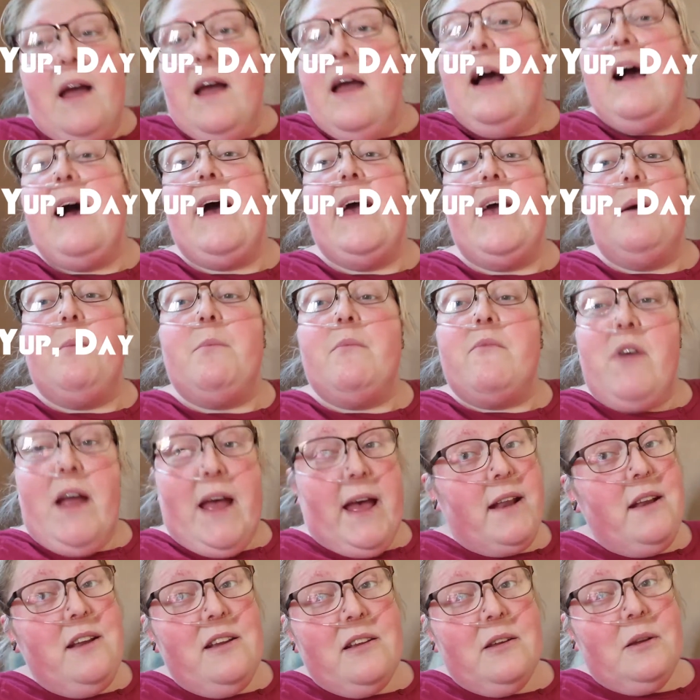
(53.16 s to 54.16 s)
I am
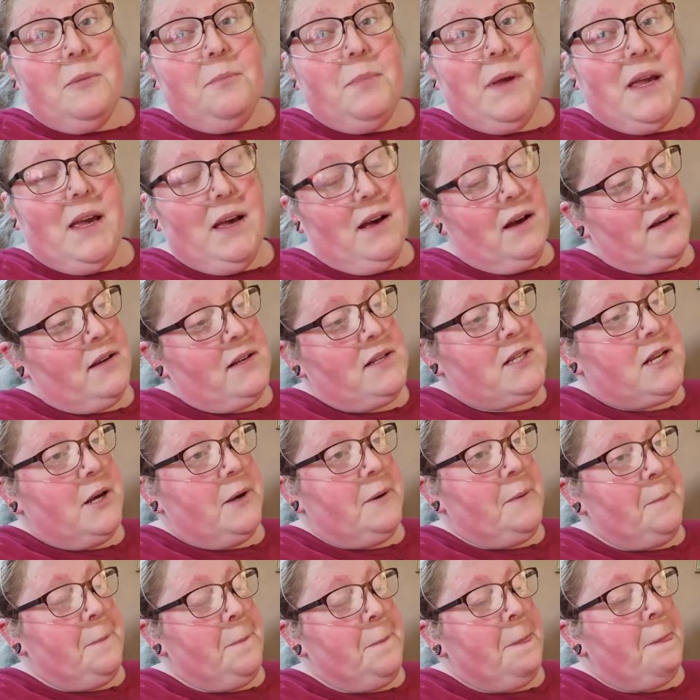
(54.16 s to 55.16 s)
red because
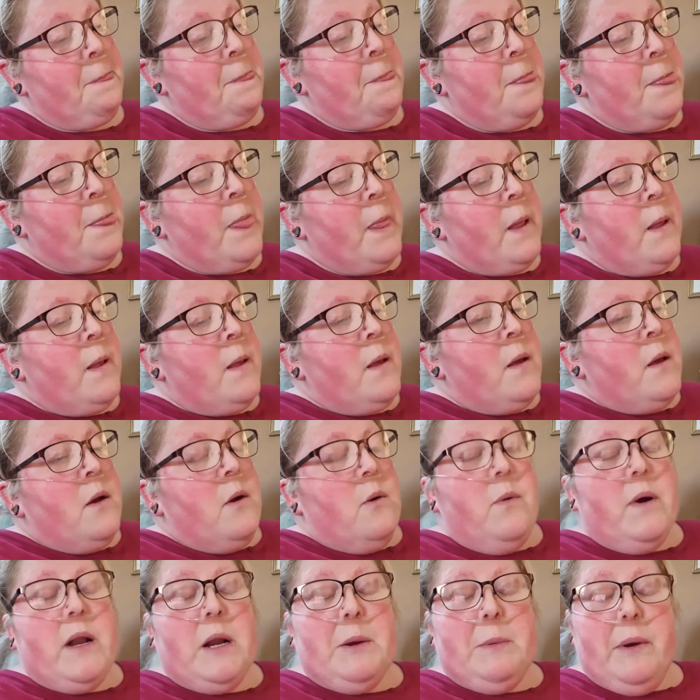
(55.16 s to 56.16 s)

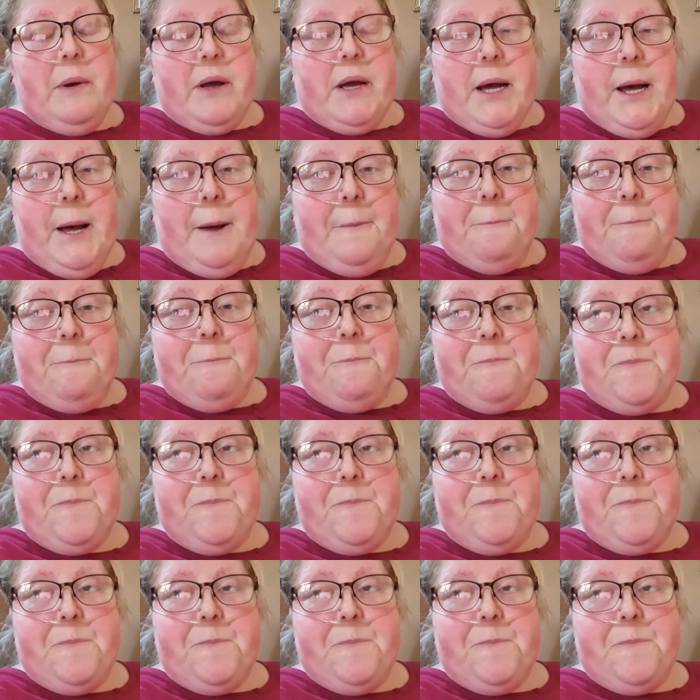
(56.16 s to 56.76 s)
when I woke up